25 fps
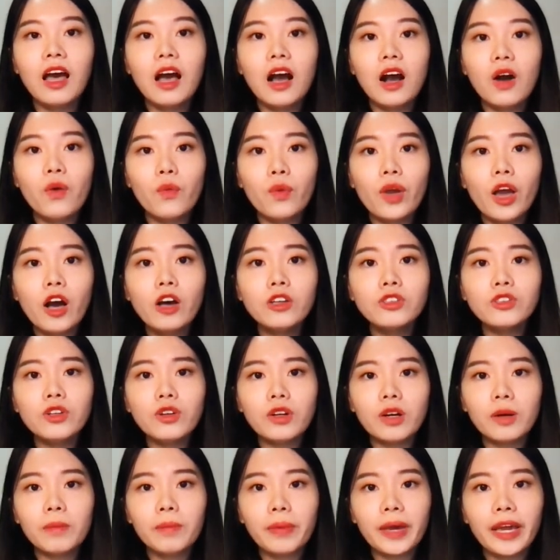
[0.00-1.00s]
We also
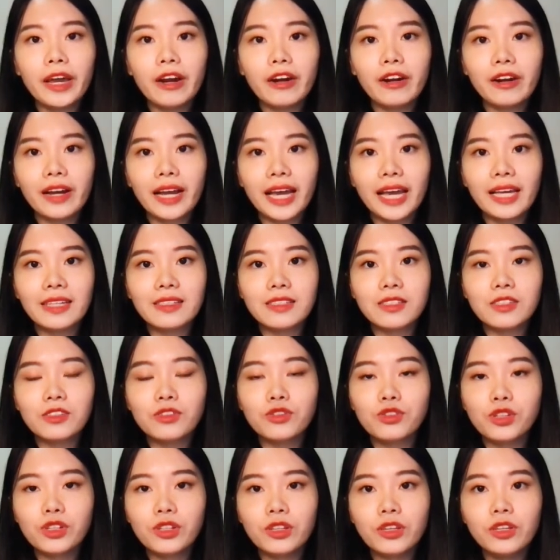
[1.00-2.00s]
compare against
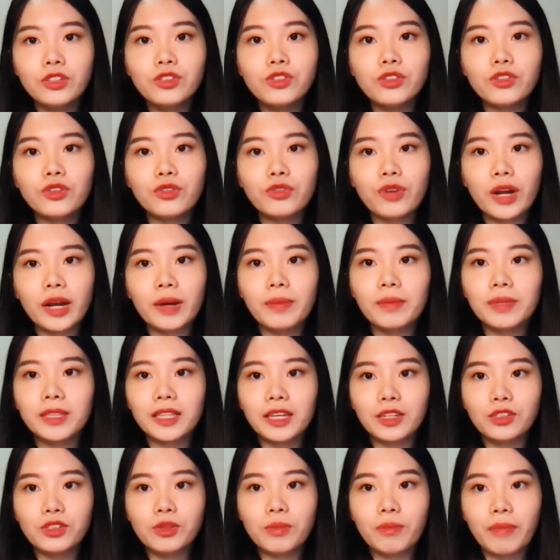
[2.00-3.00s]
traditional
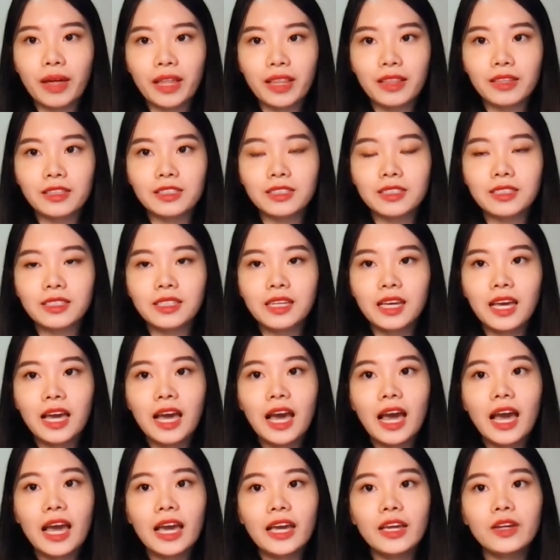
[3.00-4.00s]
recommendation methods,
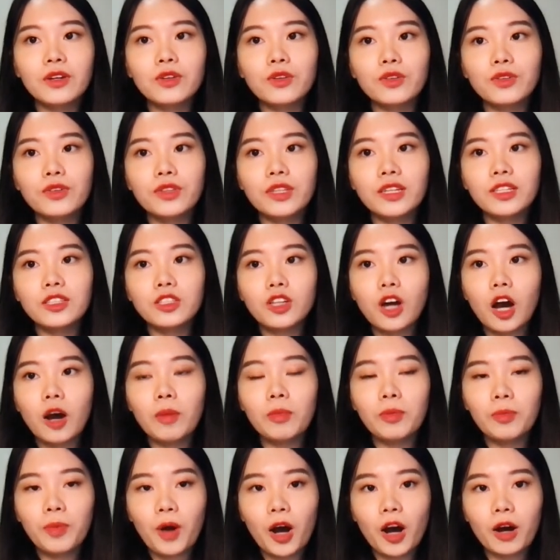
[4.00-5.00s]
including
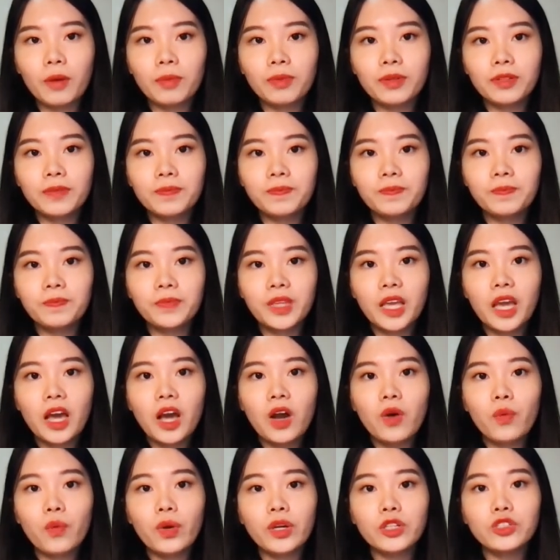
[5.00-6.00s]
top pop,
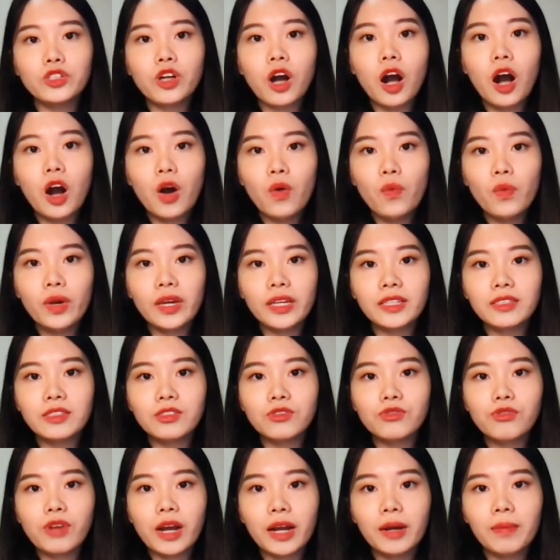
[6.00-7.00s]
which always
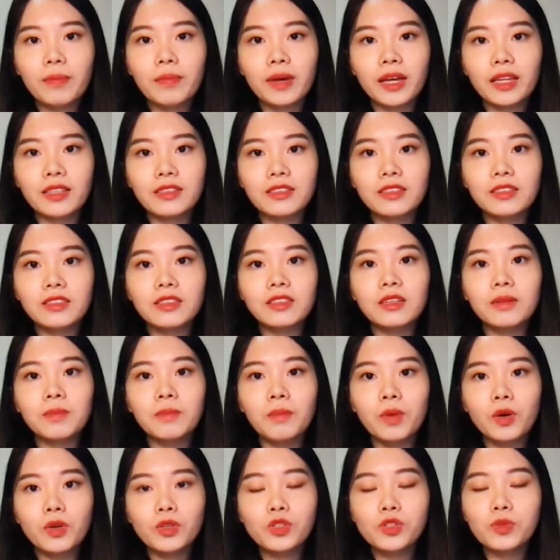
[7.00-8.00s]
recommend the
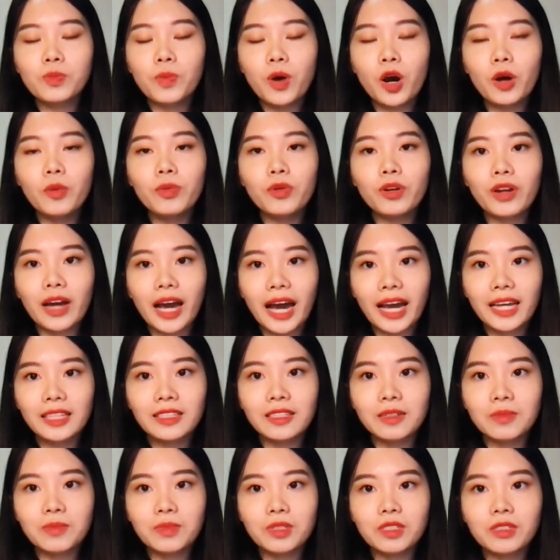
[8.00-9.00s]
most popular
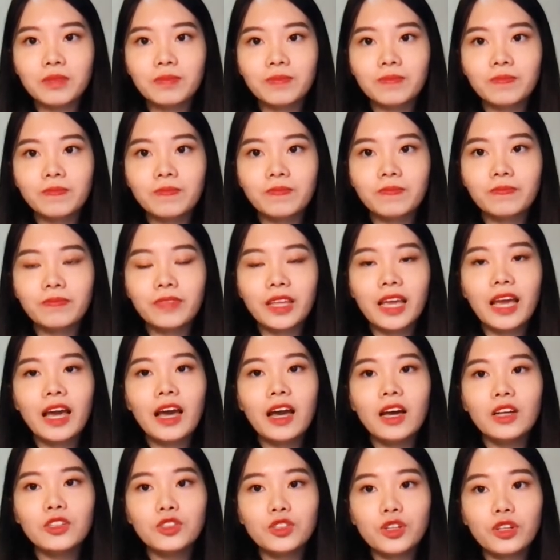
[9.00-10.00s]
items,
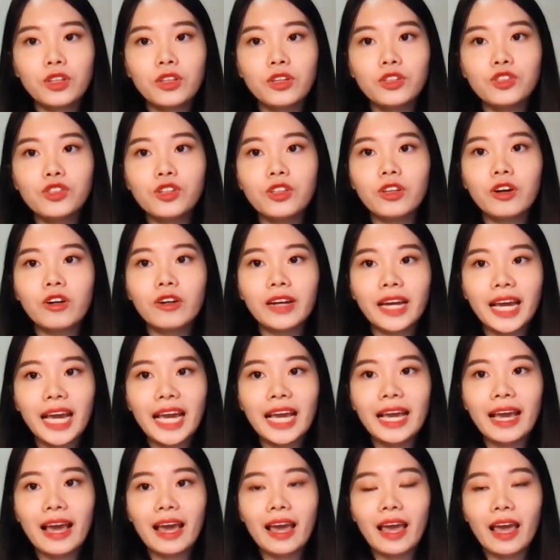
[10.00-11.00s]
traditional
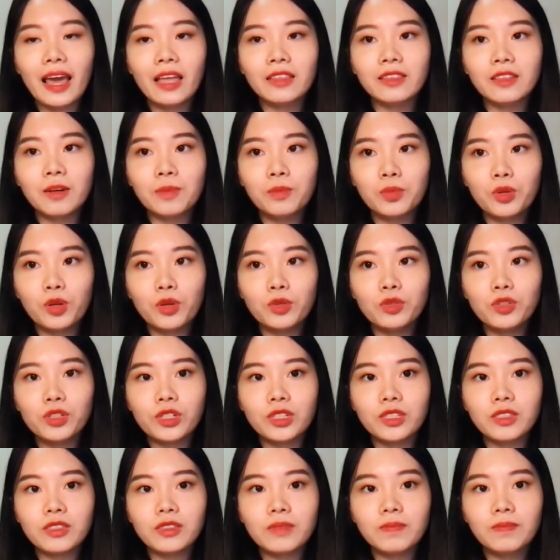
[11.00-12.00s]
KNN
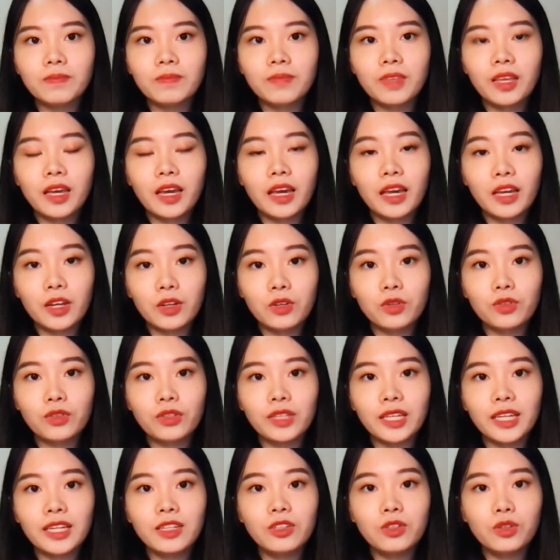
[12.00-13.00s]
approaches,
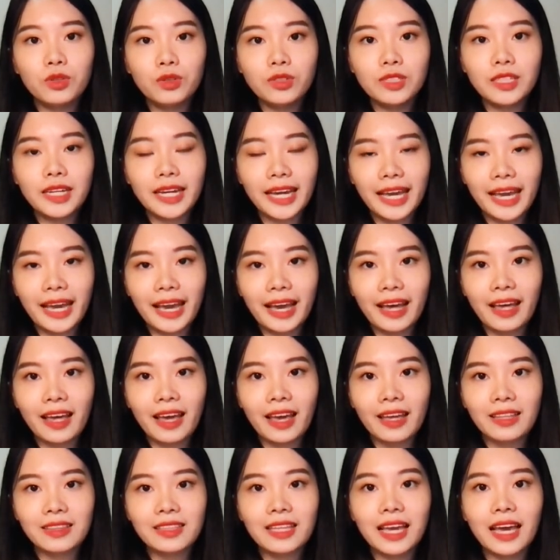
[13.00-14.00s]
including user
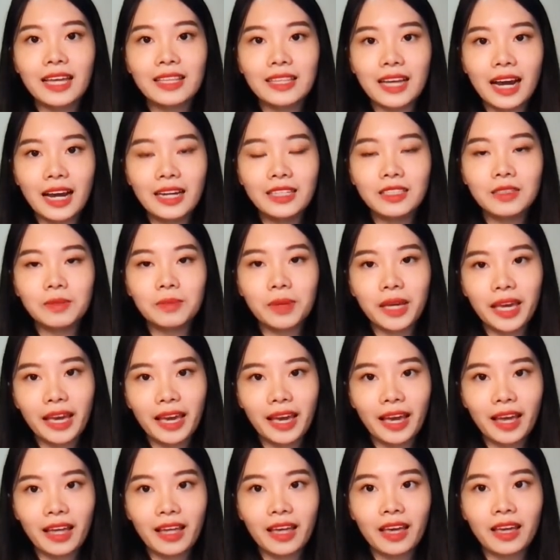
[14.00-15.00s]
KNN and item
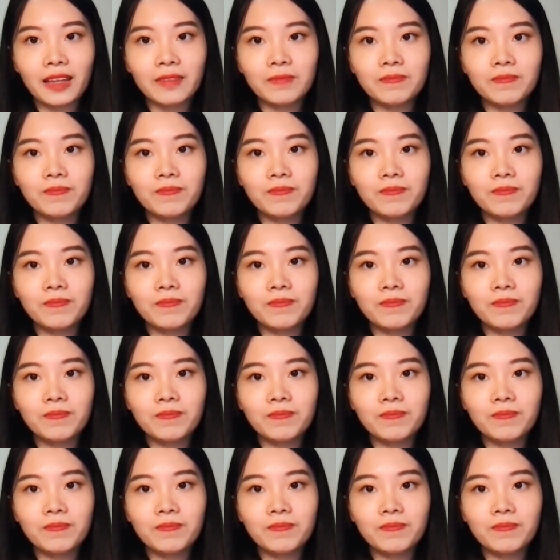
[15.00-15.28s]
KNN,